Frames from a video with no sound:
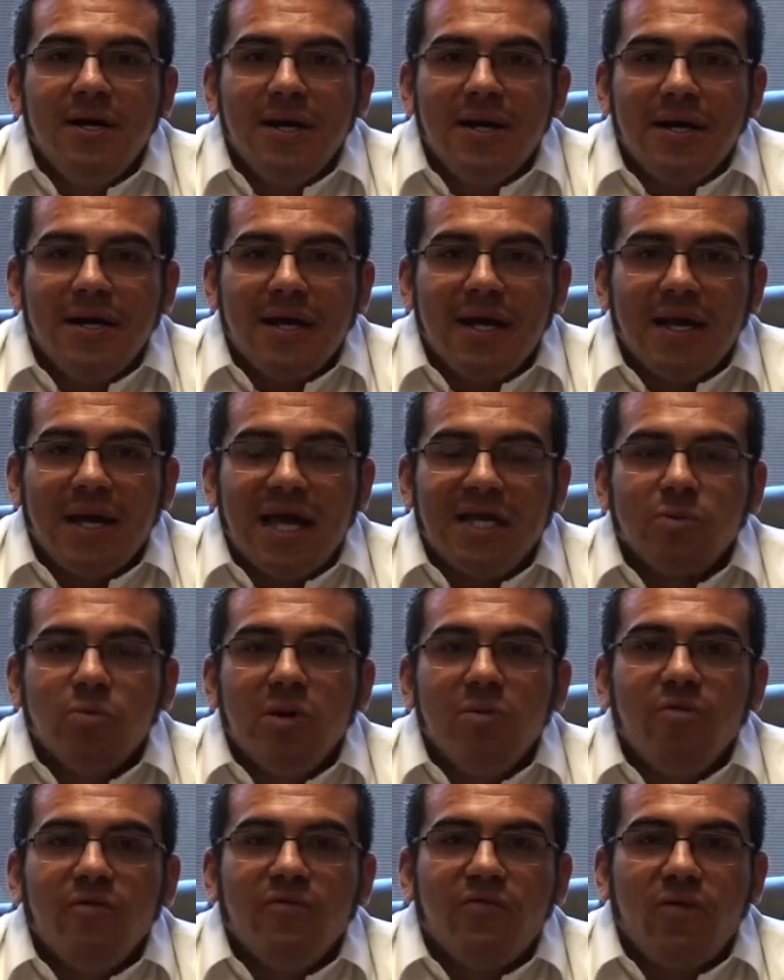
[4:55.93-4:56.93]
as
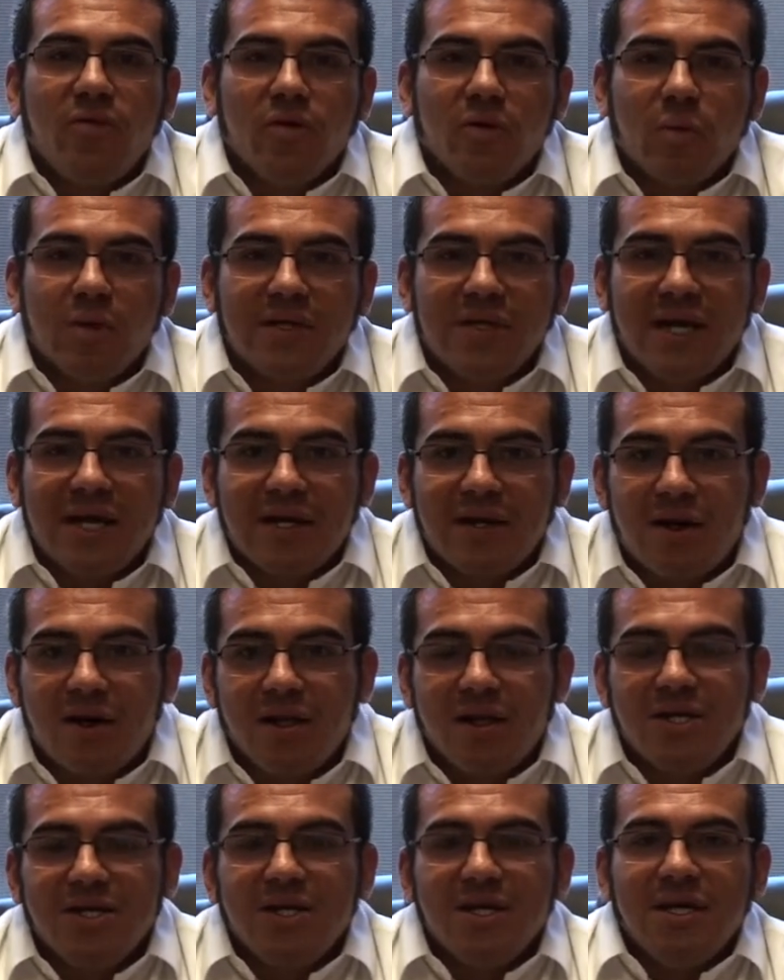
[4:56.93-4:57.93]
we move forward with
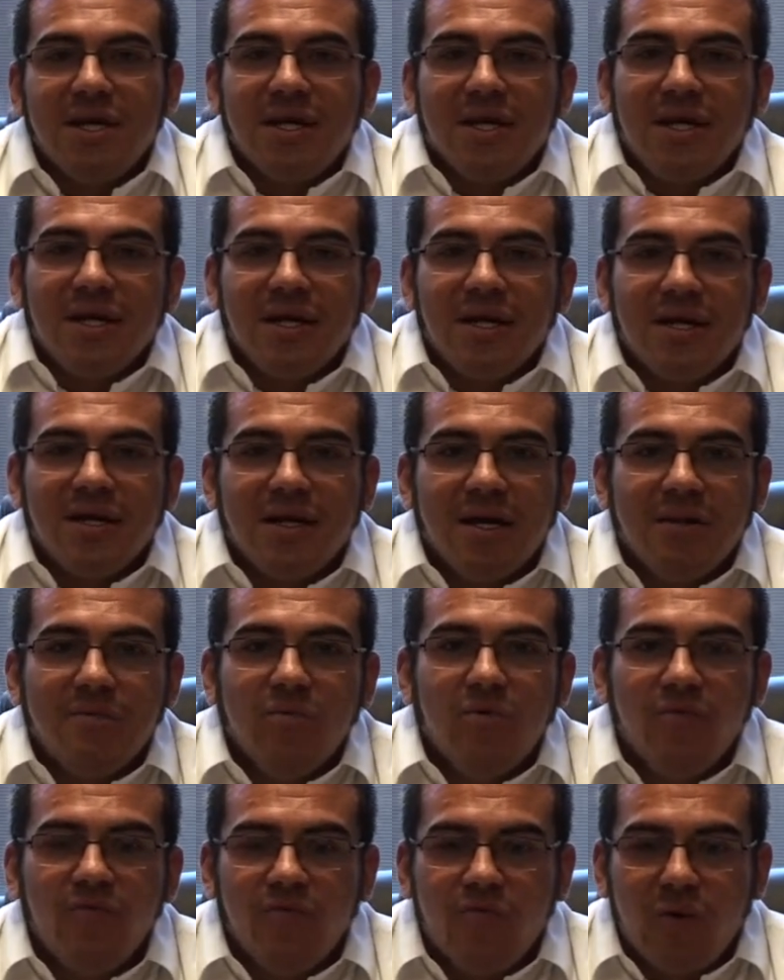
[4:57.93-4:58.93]
technology and
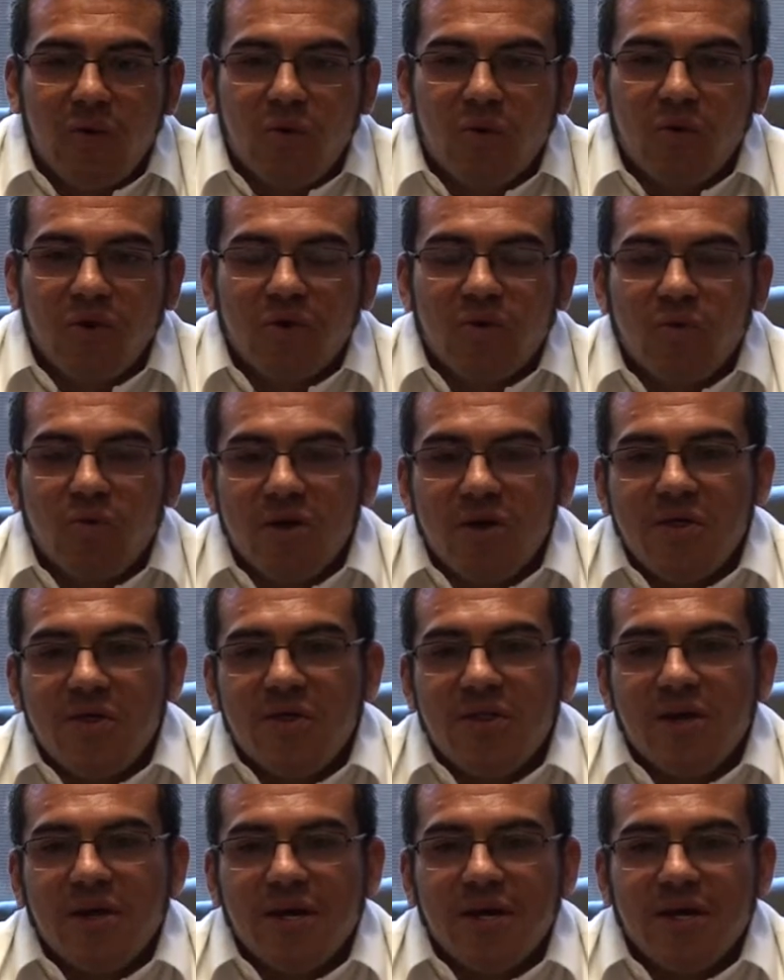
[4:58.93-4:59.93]
move forward
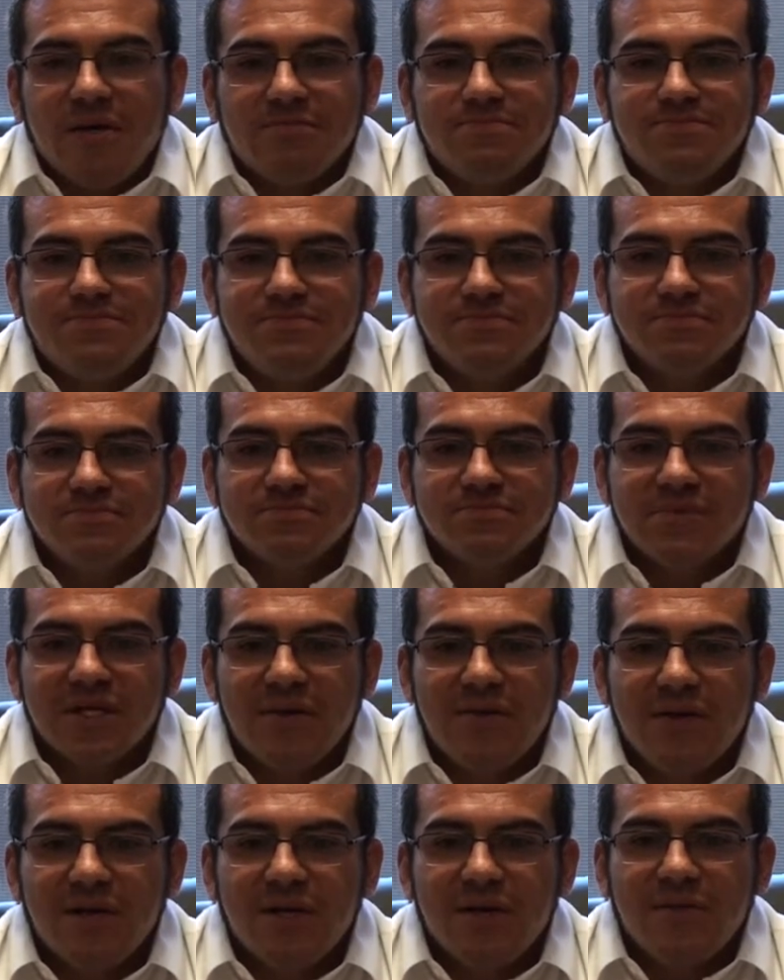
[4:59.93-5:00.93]
with
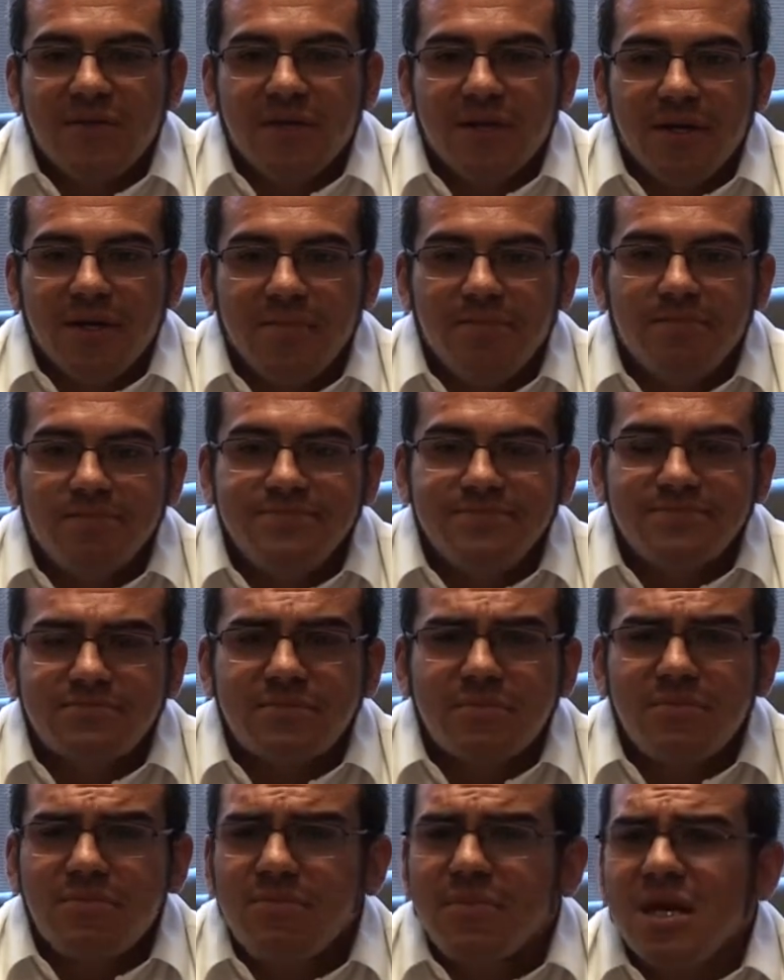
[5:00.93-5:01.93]
the
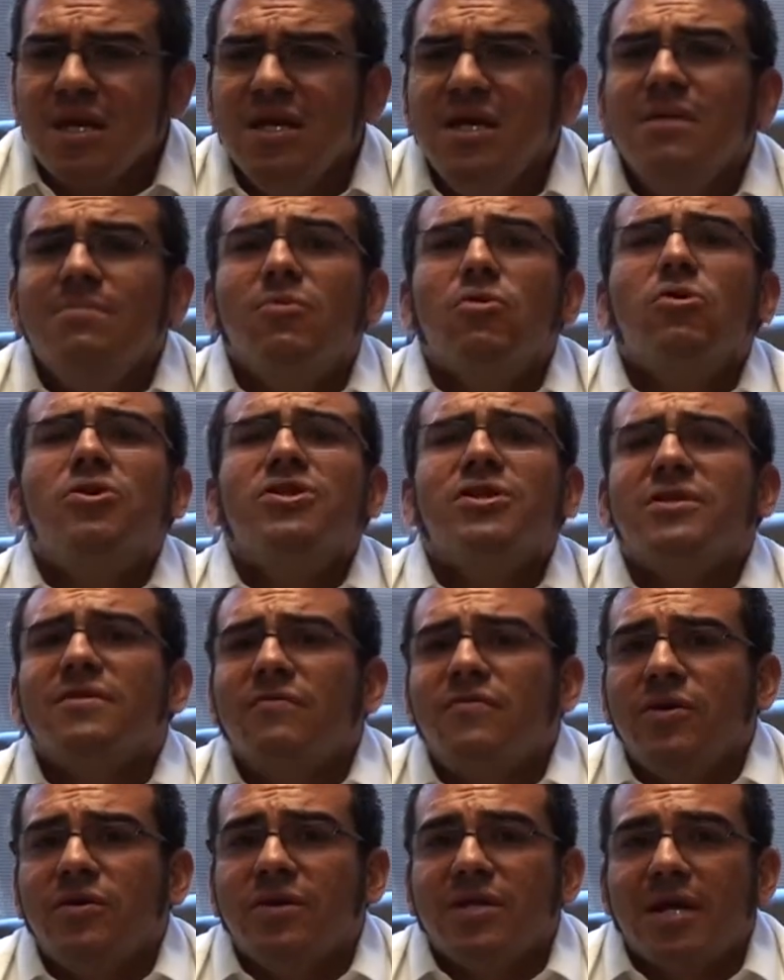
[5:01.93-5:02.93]
emerges
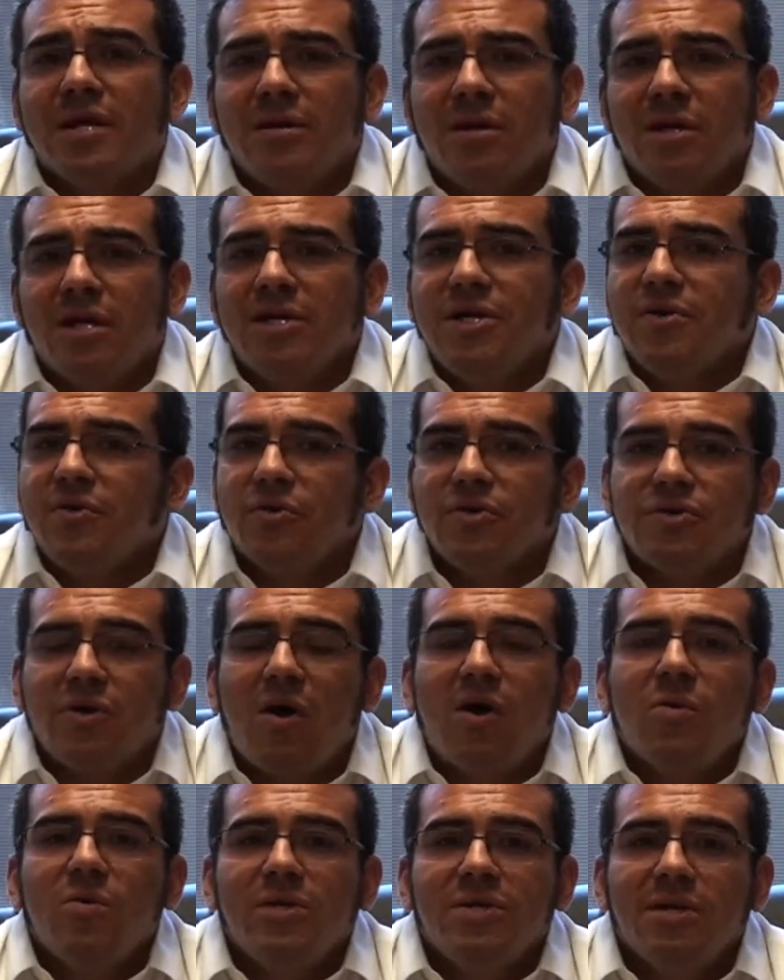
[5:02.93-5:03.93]
of new technology, there's
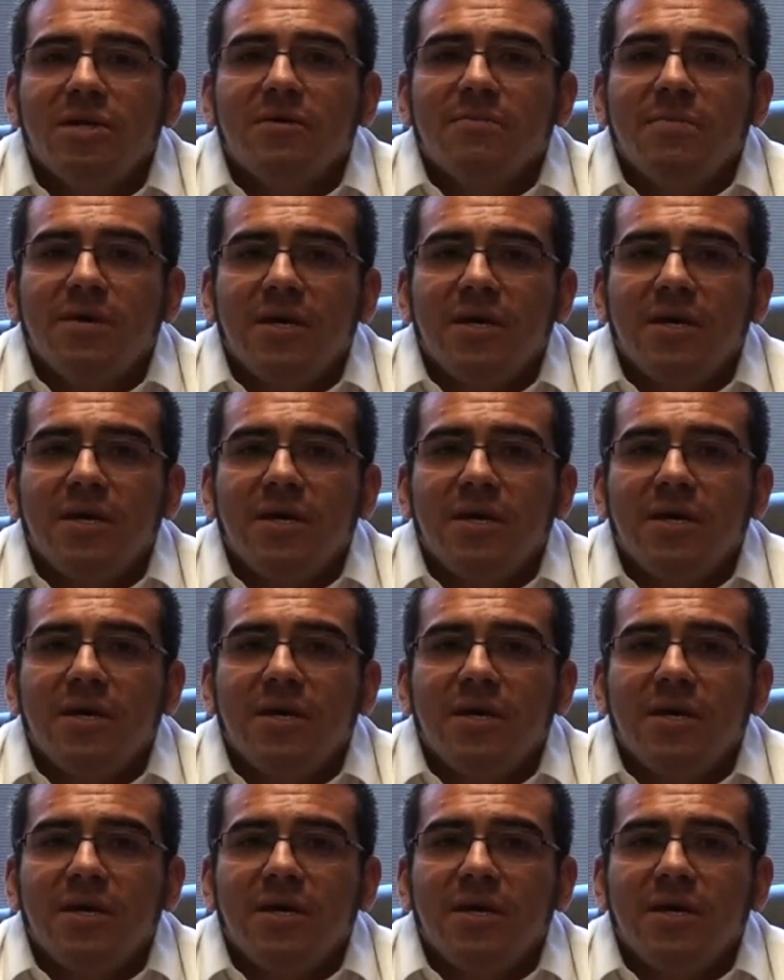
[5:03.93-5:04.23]
always going to